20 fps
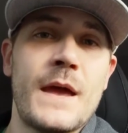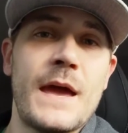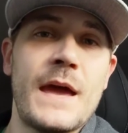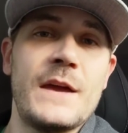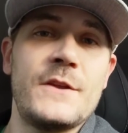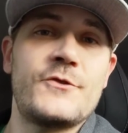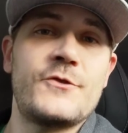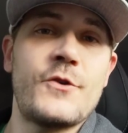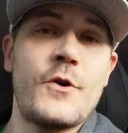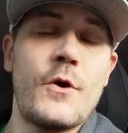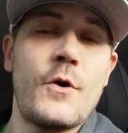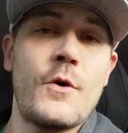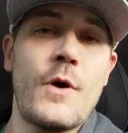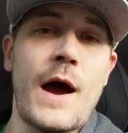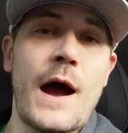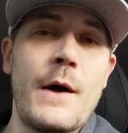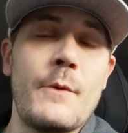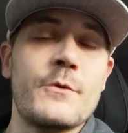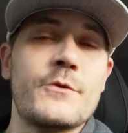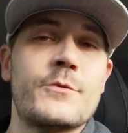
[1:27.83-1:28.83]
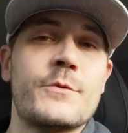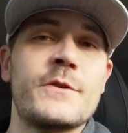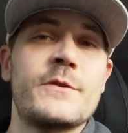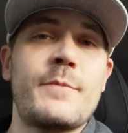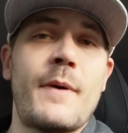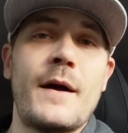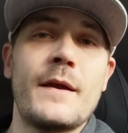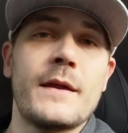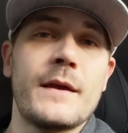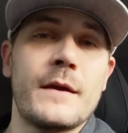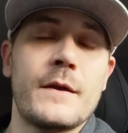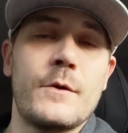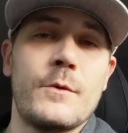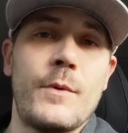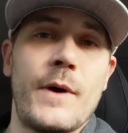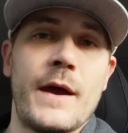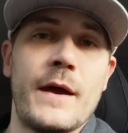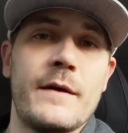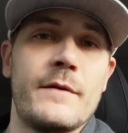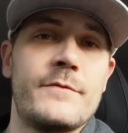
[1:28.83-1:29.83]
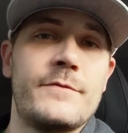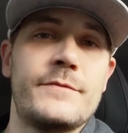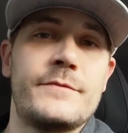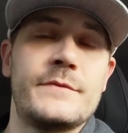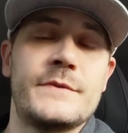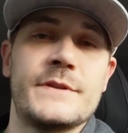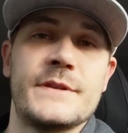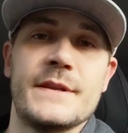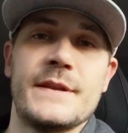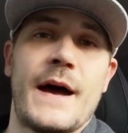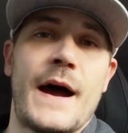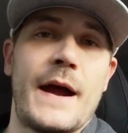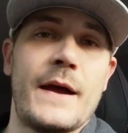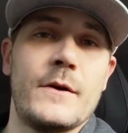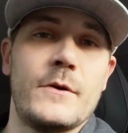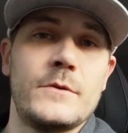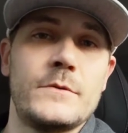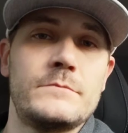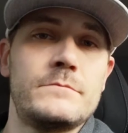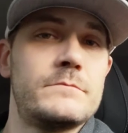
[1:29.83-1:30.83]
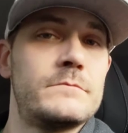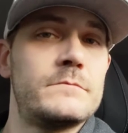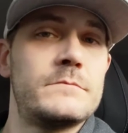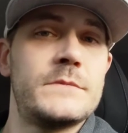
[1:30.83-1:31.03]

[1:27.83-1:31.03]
And so I was responding in a way of denial